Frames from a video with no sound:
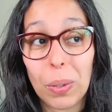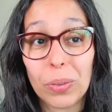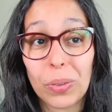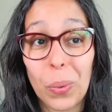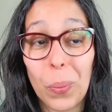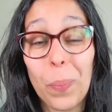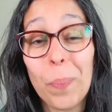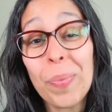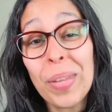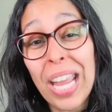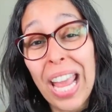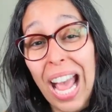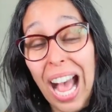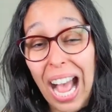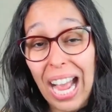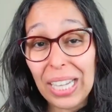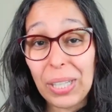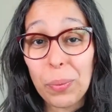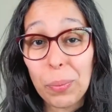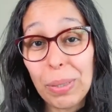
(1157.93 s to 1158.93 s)
So
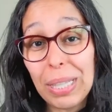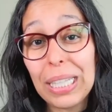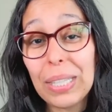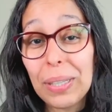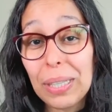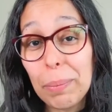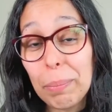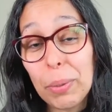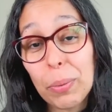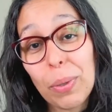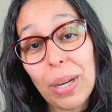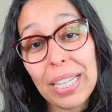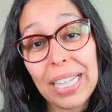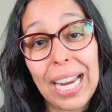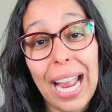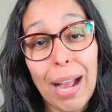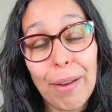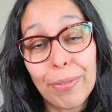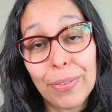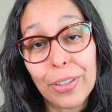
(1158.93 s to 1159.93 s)
are you really going to be running
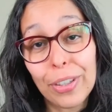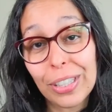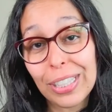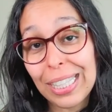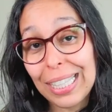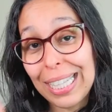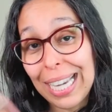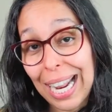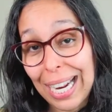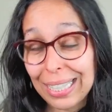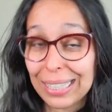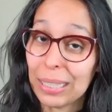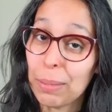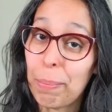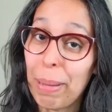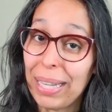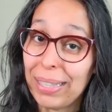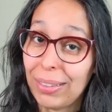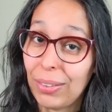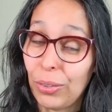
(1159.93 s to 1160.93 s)
after the next
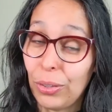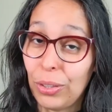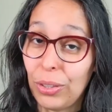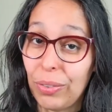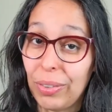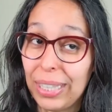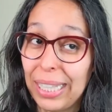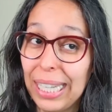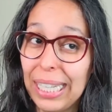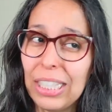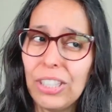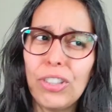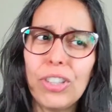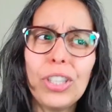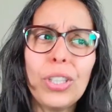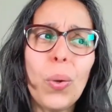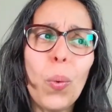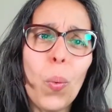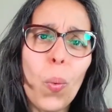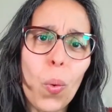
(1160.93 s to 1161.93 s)
best certification
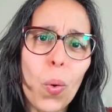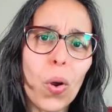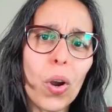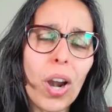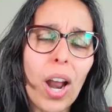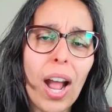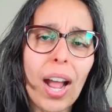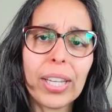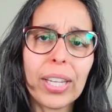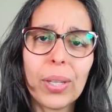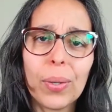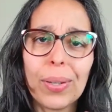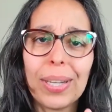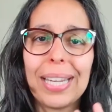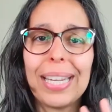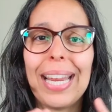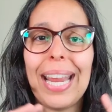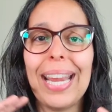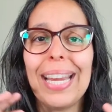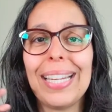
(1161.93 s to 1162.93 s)
or are you
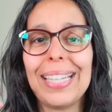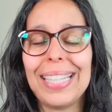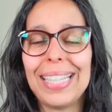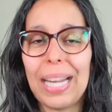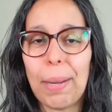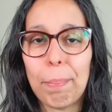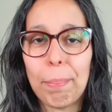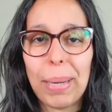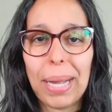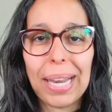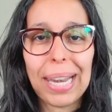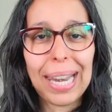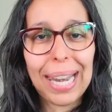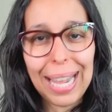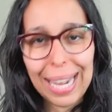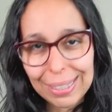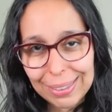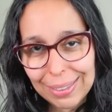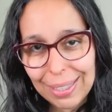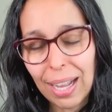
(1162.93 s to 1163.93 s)
gaining a
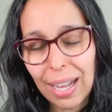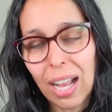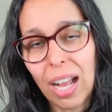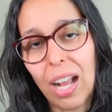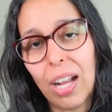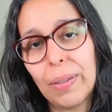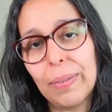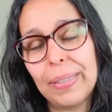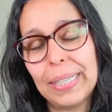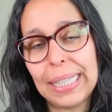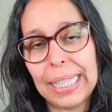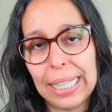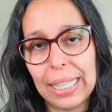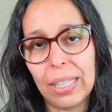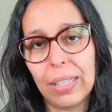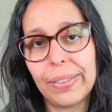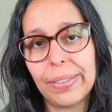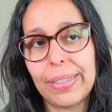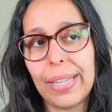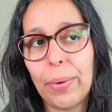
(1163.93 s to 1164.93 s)
palette of
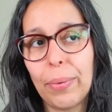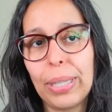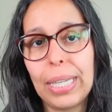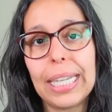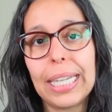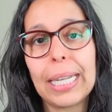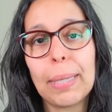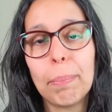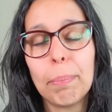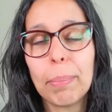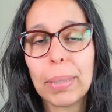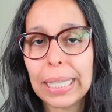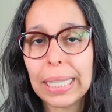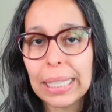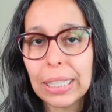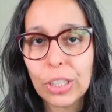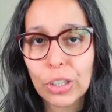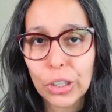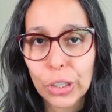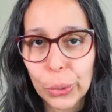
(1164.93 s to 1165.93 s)
skills that really
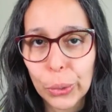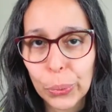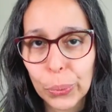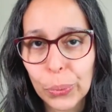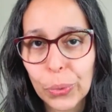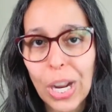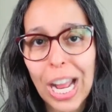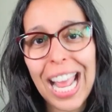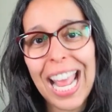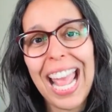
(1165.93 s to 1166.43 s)
complete you